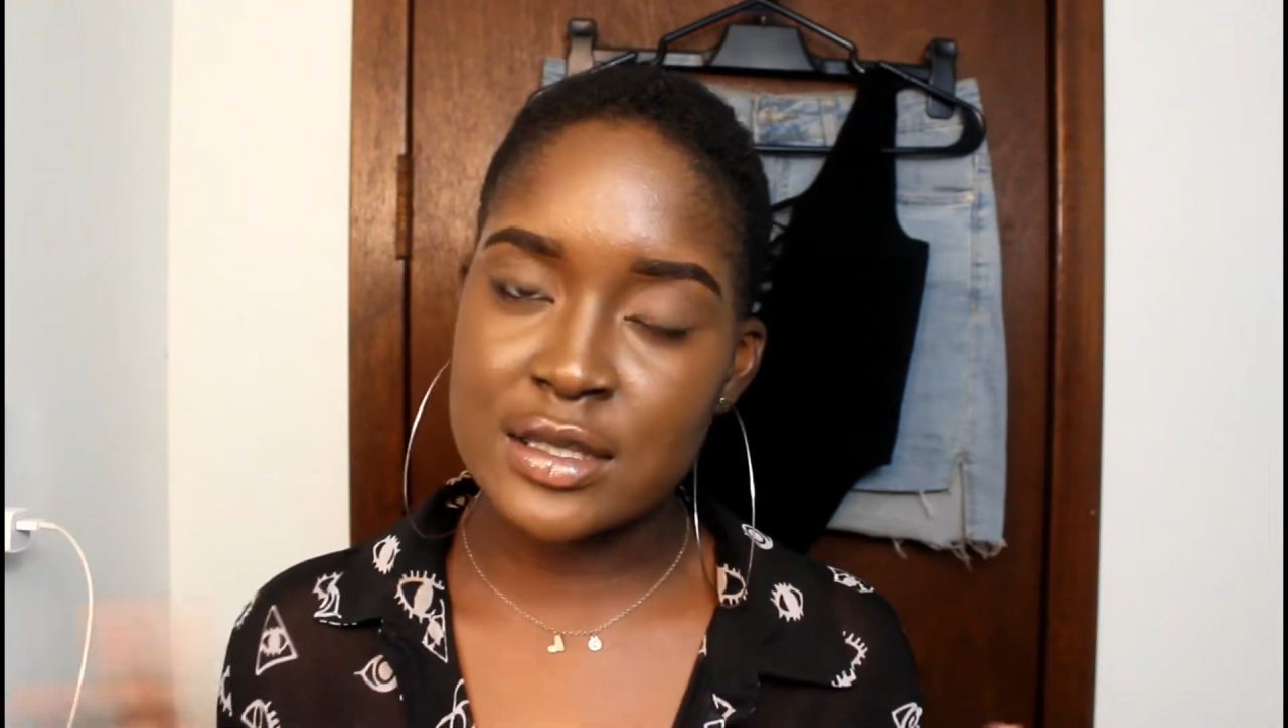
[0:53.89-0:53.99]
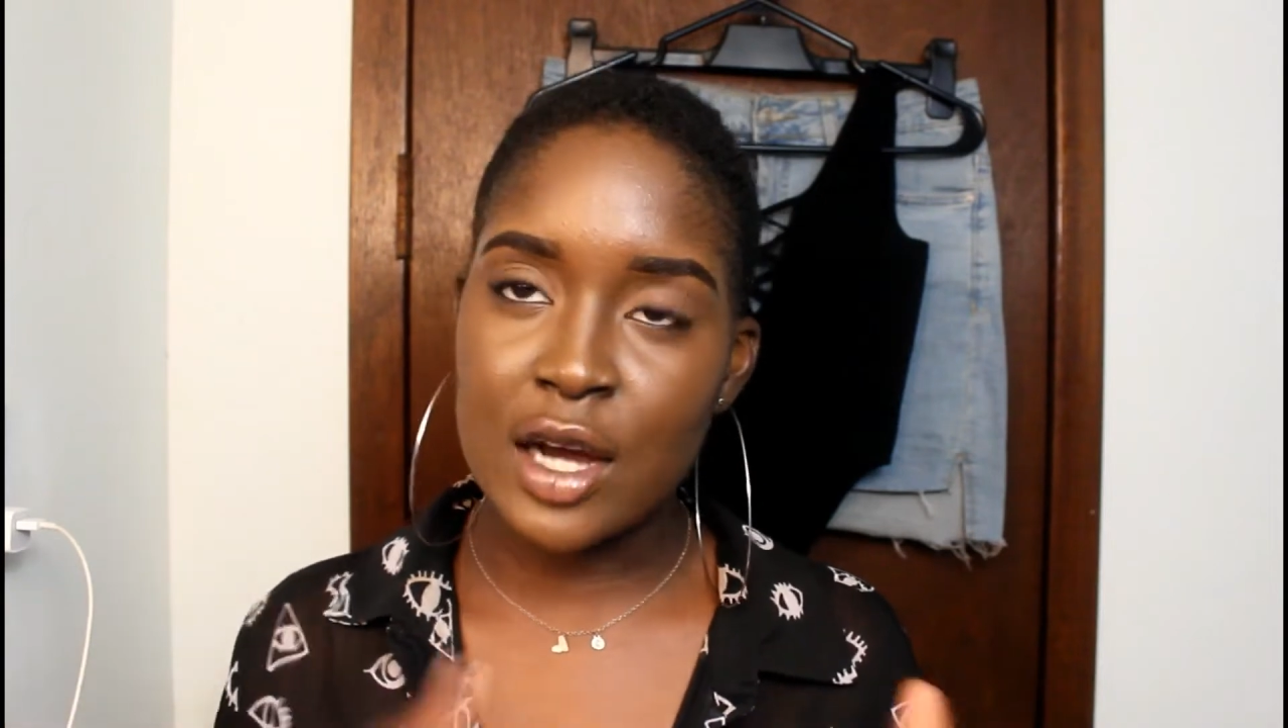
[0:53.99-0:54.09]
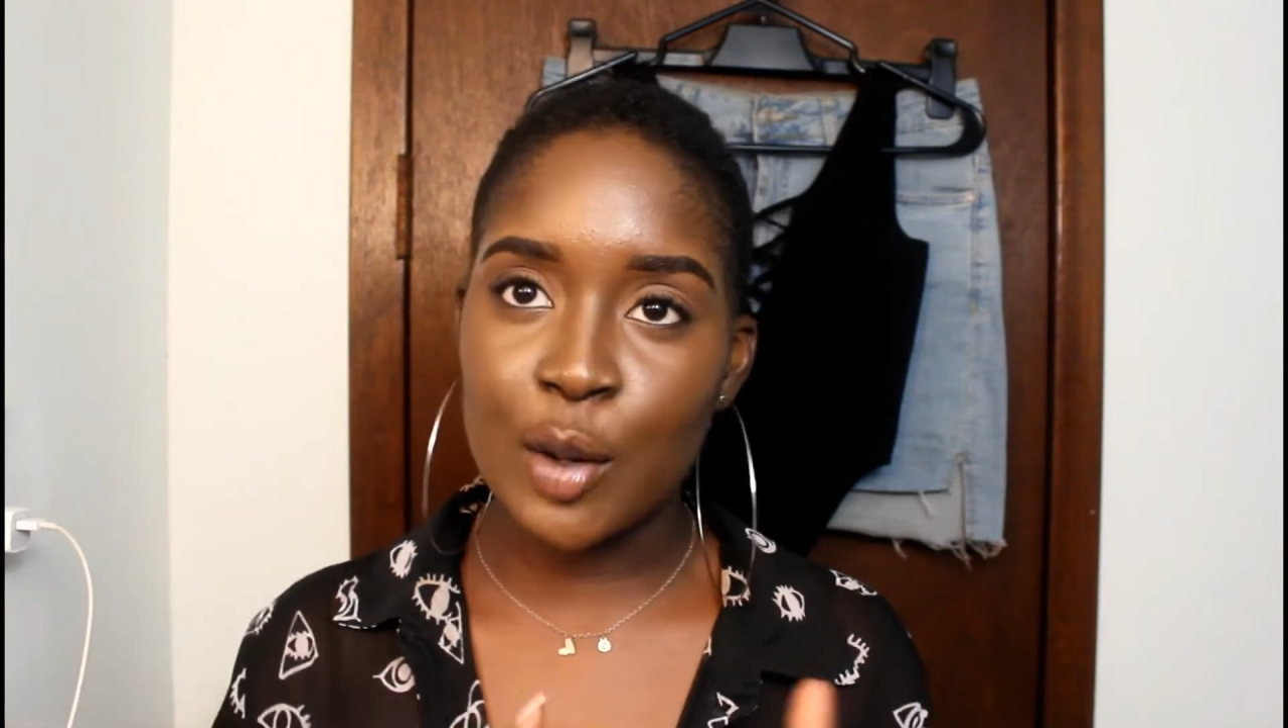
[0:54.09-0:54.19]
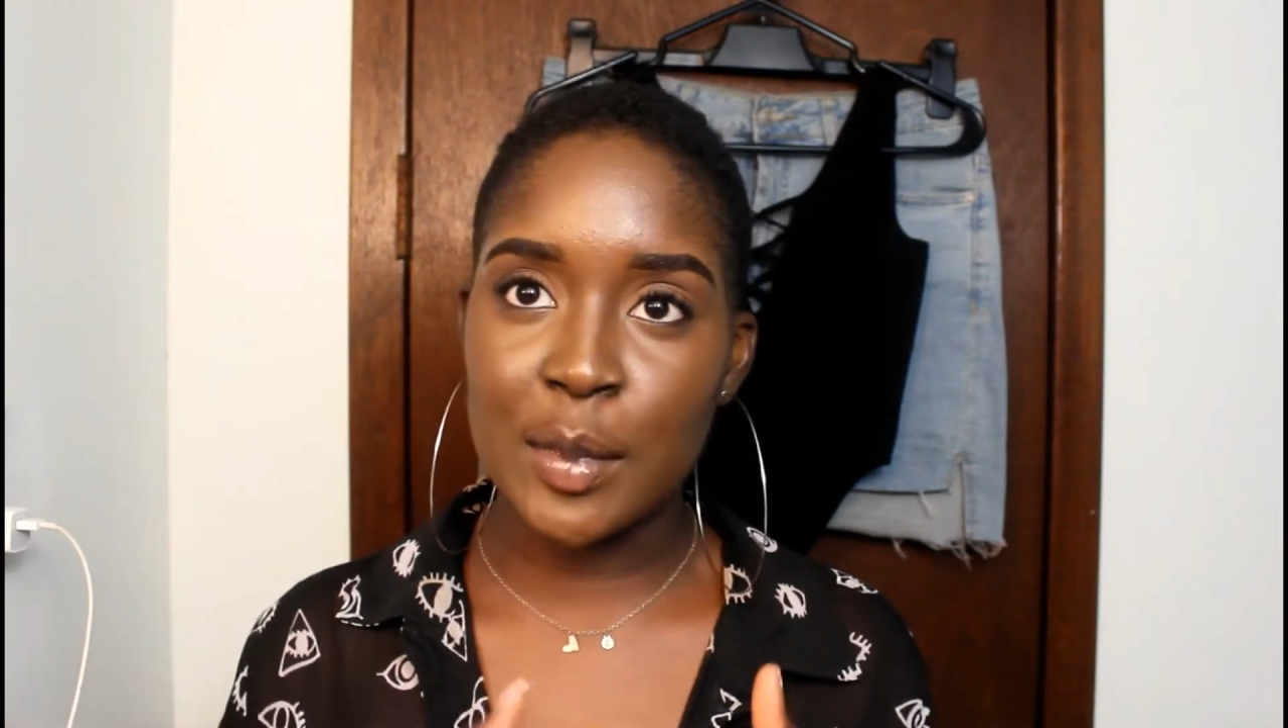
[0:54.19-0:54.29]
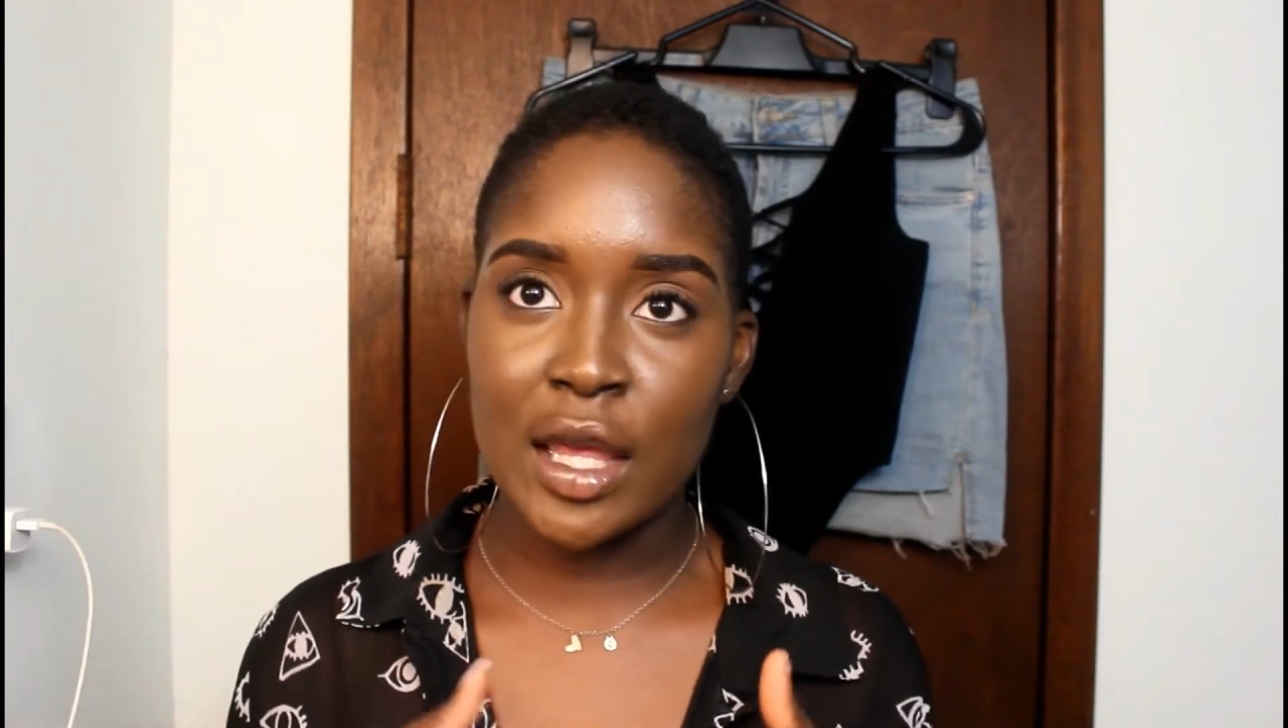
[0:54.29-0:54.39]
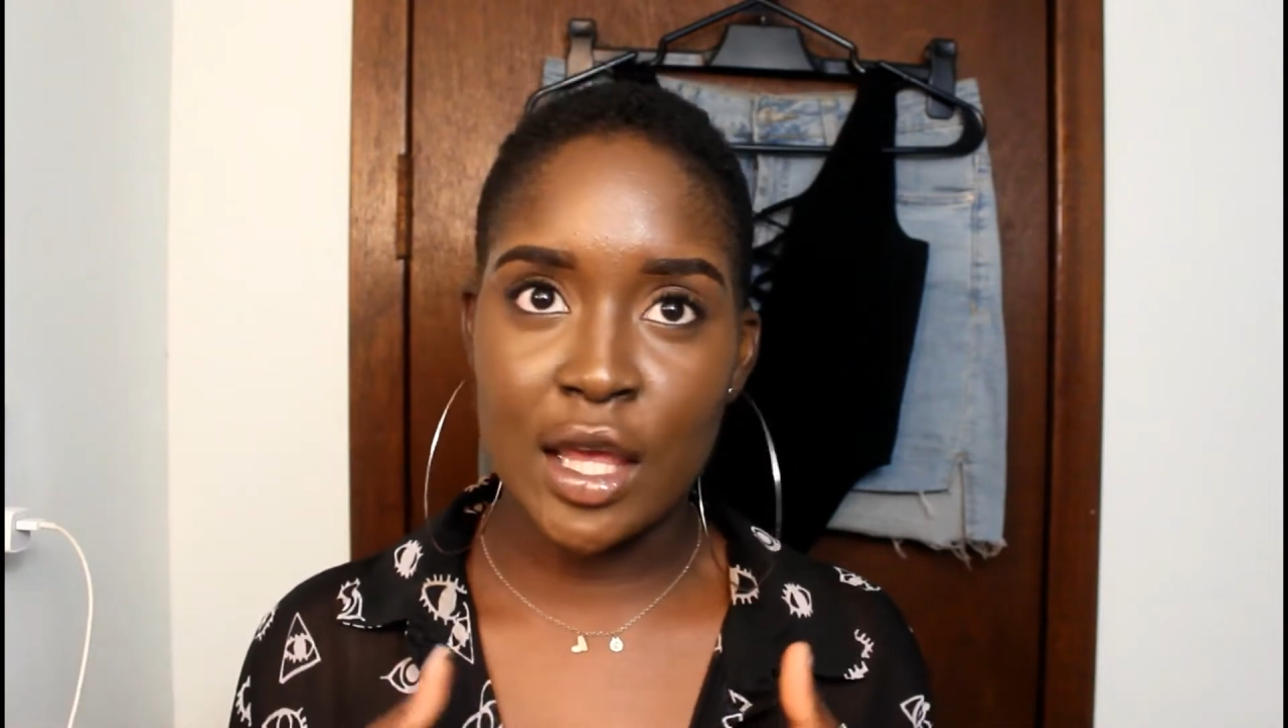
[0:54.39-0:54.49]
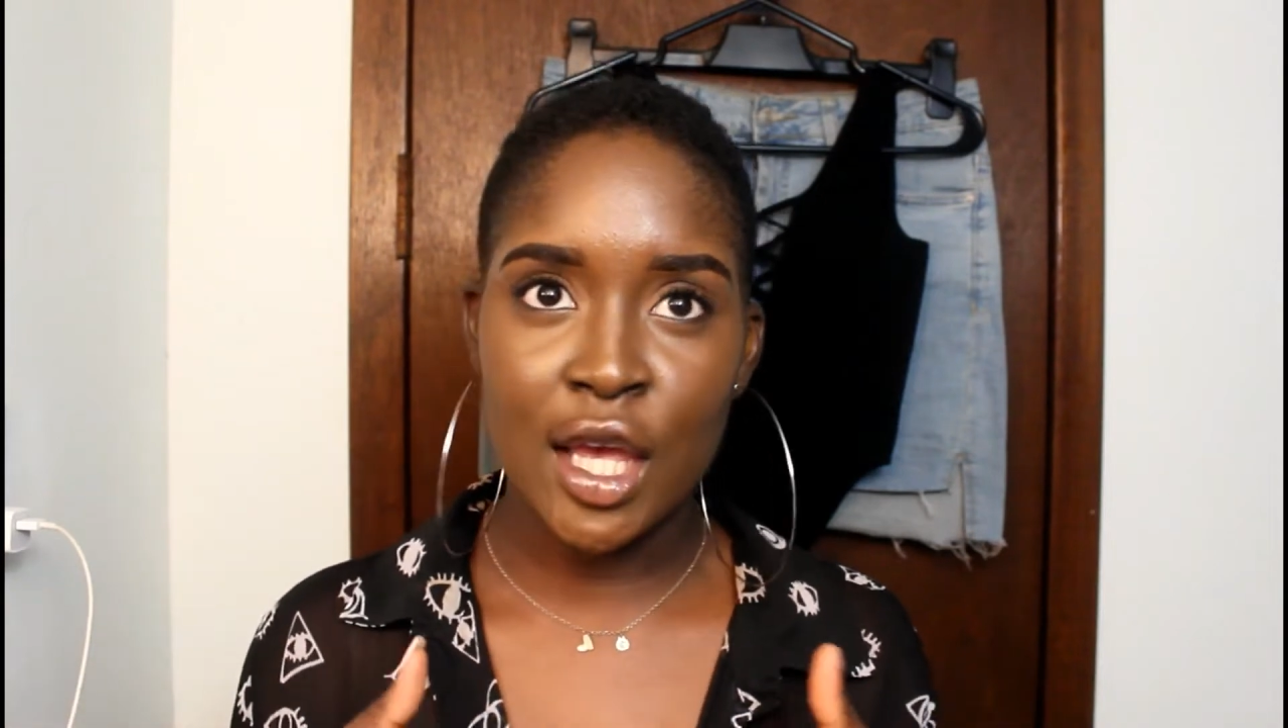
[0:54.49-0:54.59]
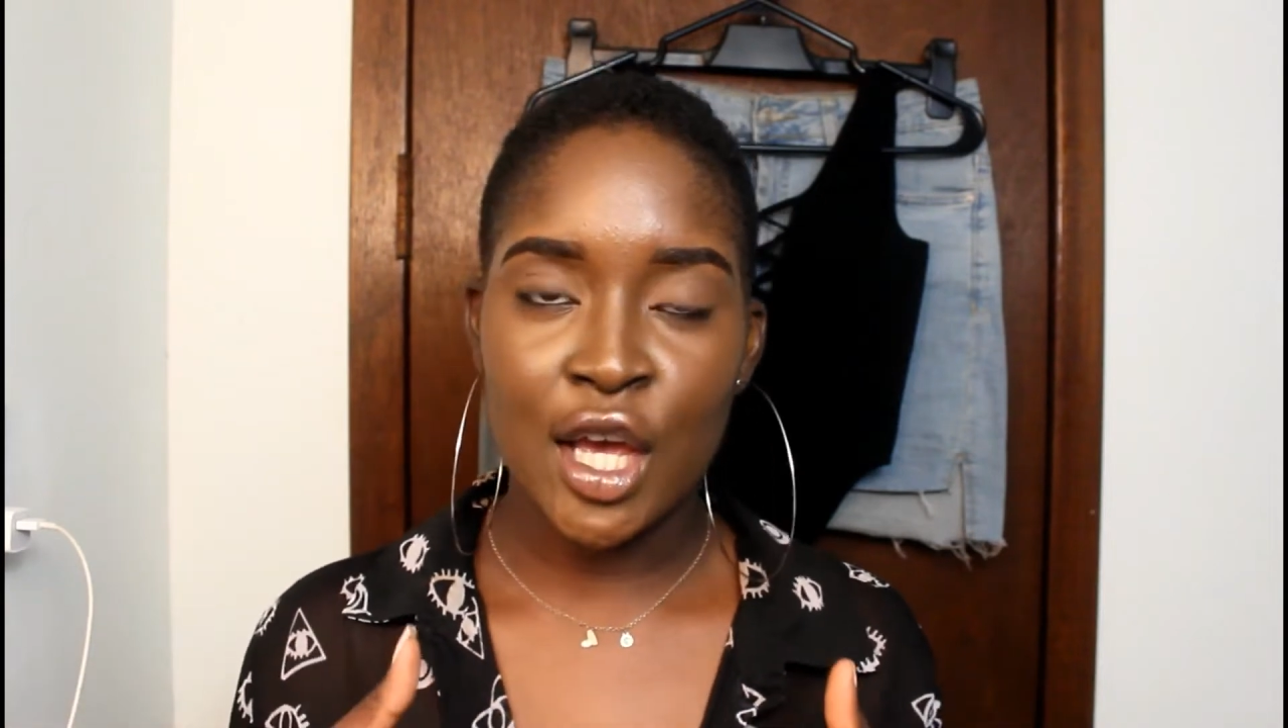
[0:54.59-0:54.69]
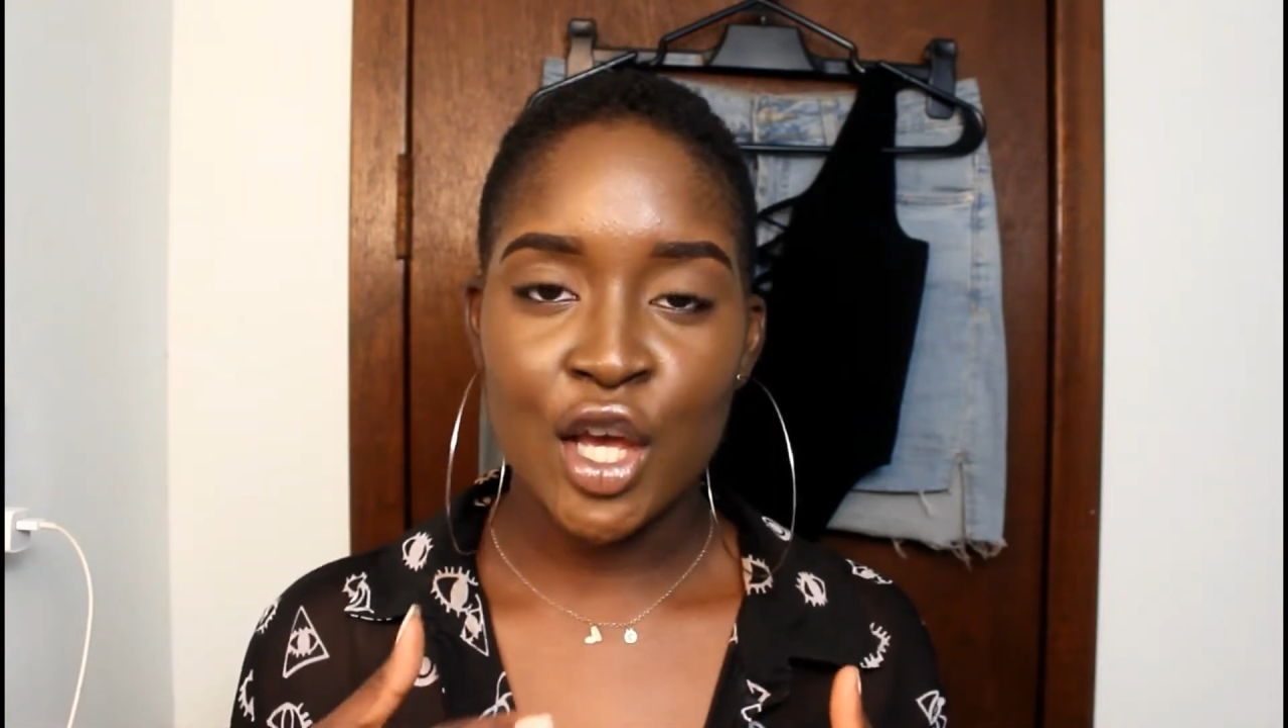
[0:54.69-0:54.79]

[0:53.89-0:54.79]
Tell me